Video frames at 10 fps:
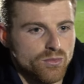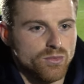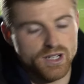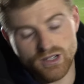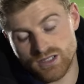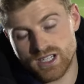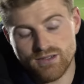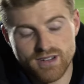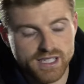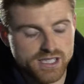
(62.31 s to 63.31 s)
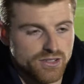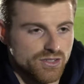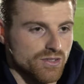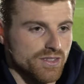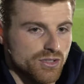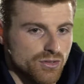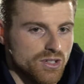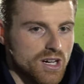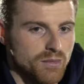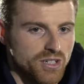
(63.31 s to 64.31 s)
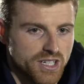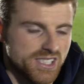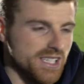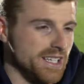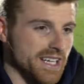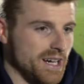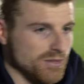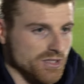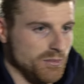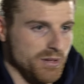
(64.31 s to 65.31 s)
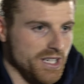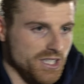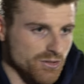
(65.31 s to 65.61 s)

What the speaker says: when I was getting ready to sort of come on, see the gaps on the pitch.